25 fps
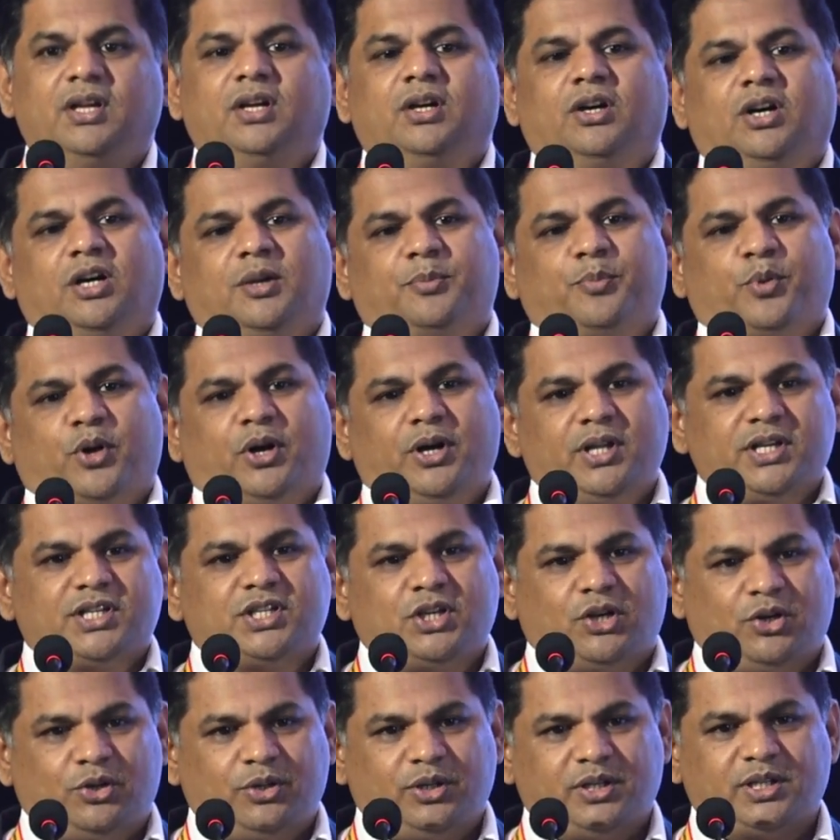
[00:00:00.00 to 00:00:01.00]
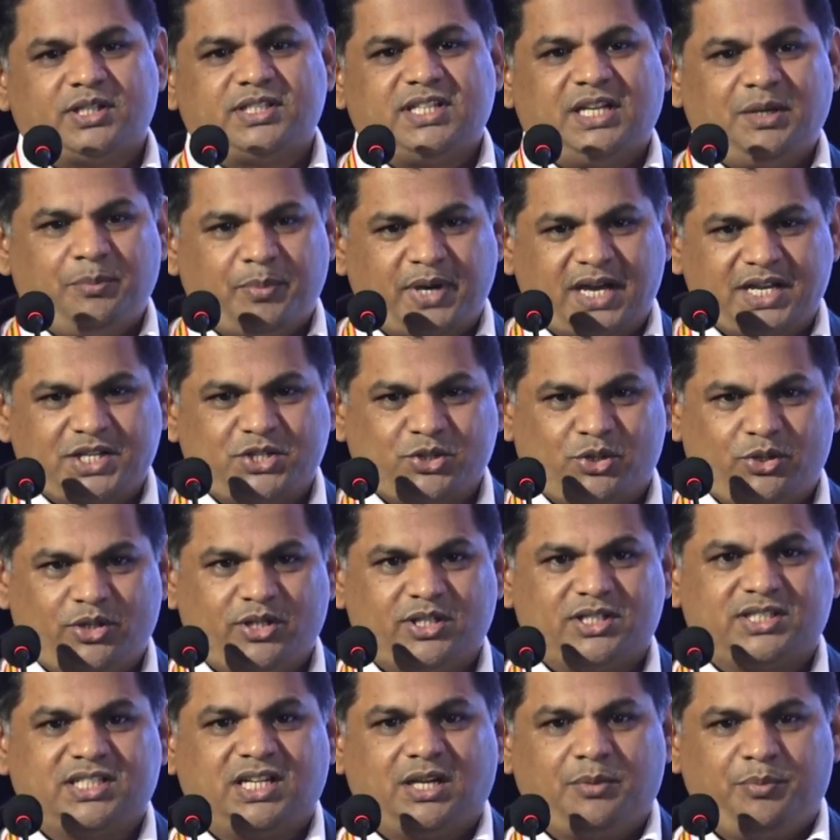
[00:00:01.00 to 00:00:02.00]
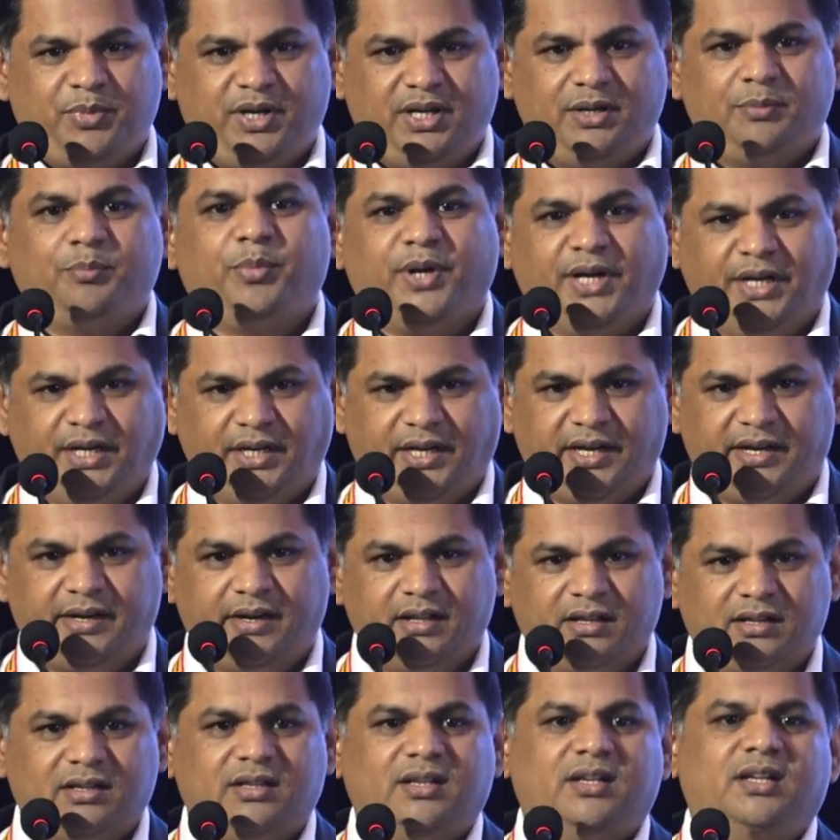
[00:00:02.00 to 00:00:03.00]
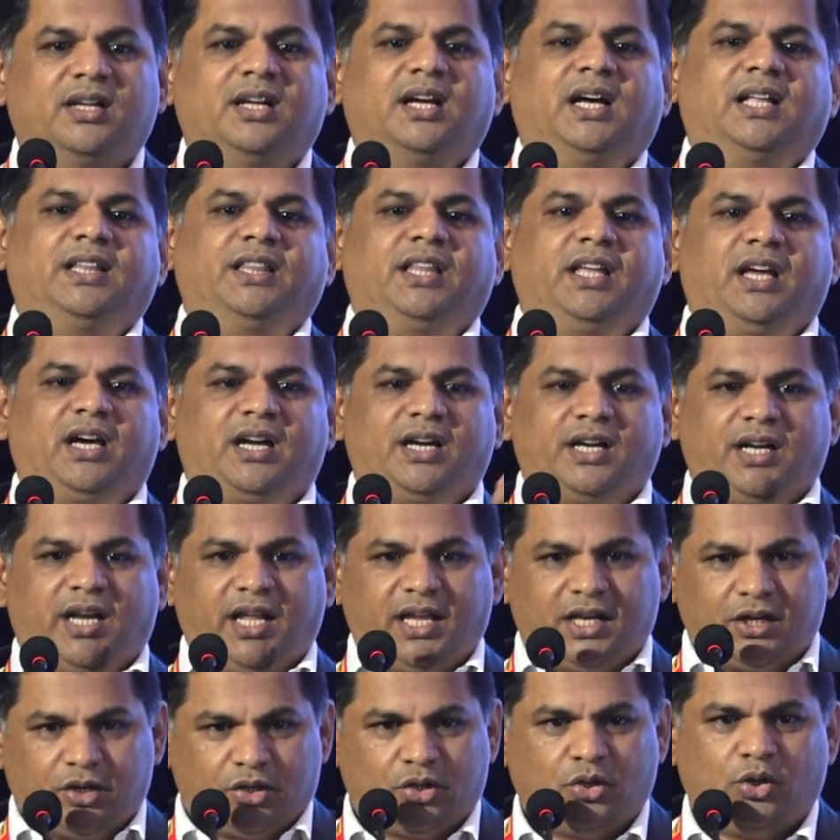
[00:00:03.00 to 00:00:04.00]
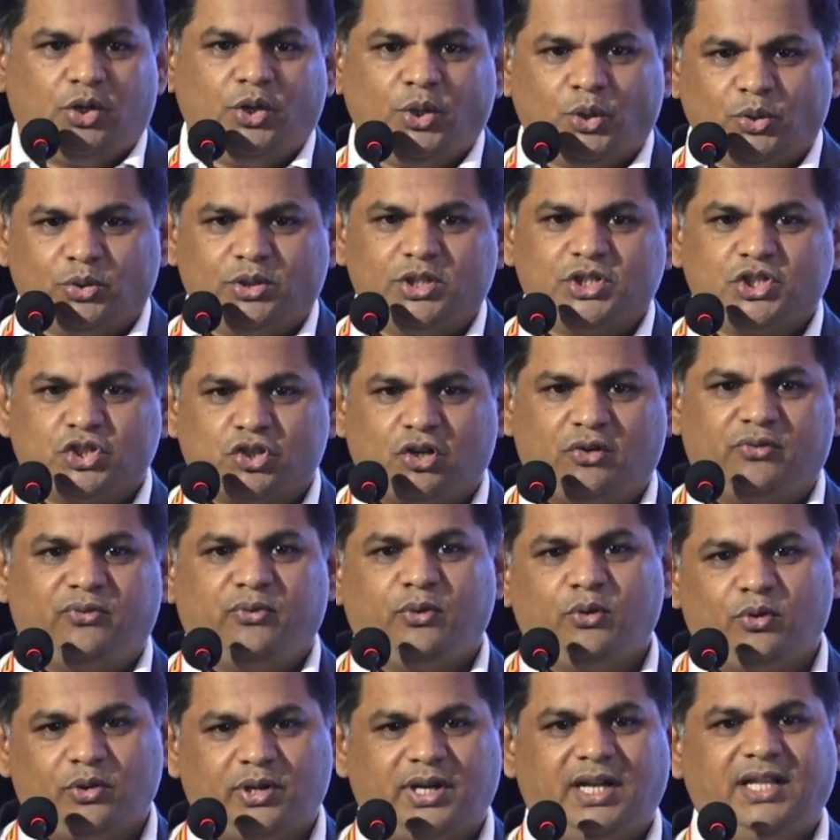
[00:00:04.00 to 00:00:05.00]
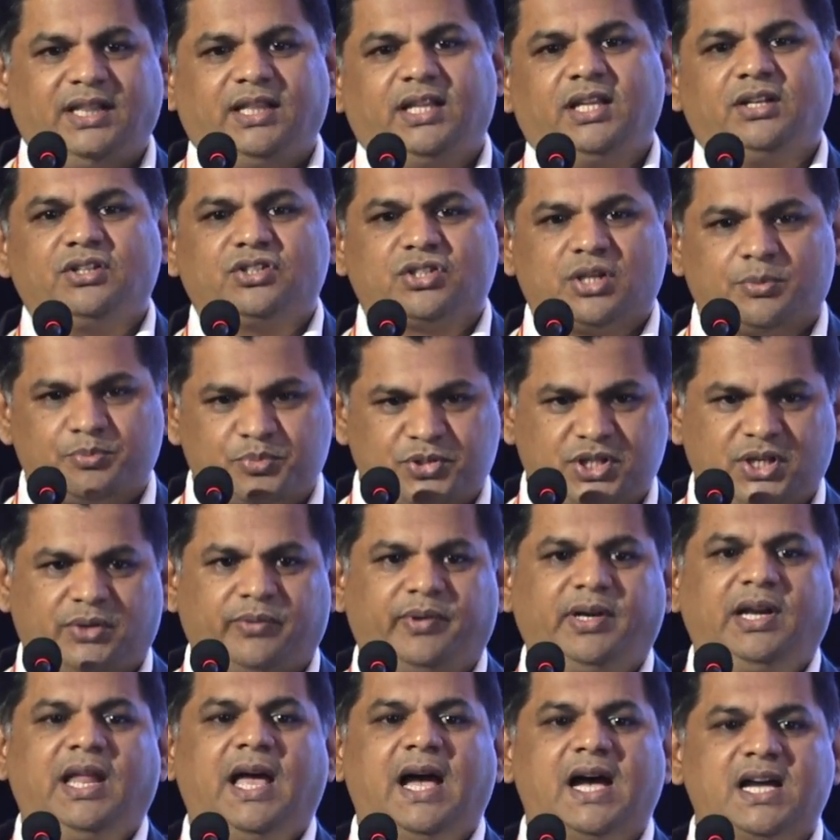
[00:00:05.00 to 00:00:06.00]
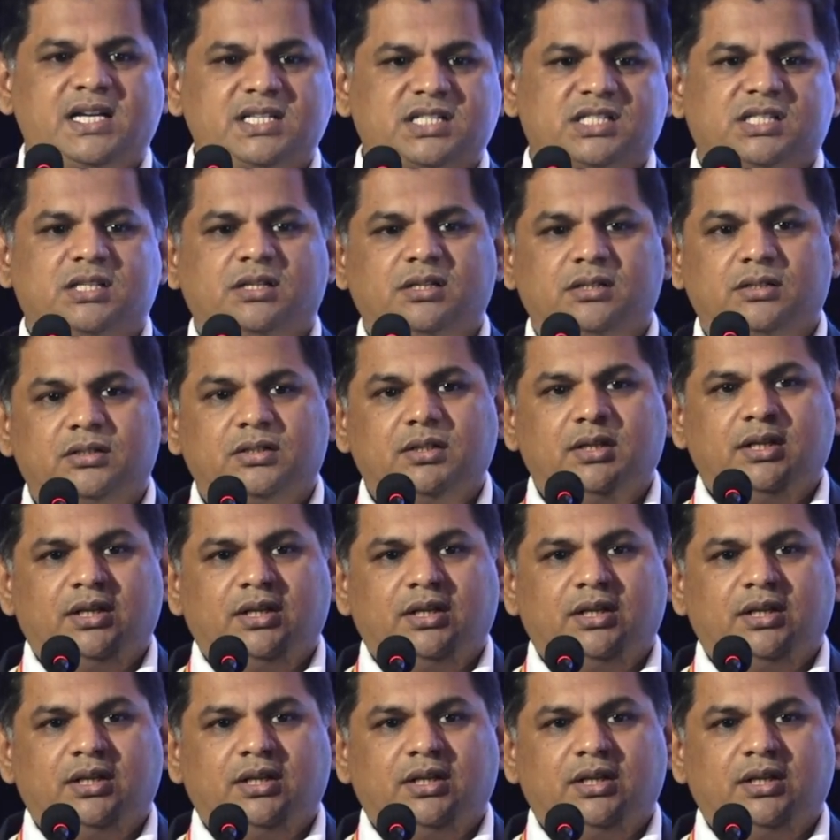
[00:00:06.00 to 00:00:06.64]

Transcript: or production orders and batch orders are being printed and they are taken on to the shop floor, and then subsequently as the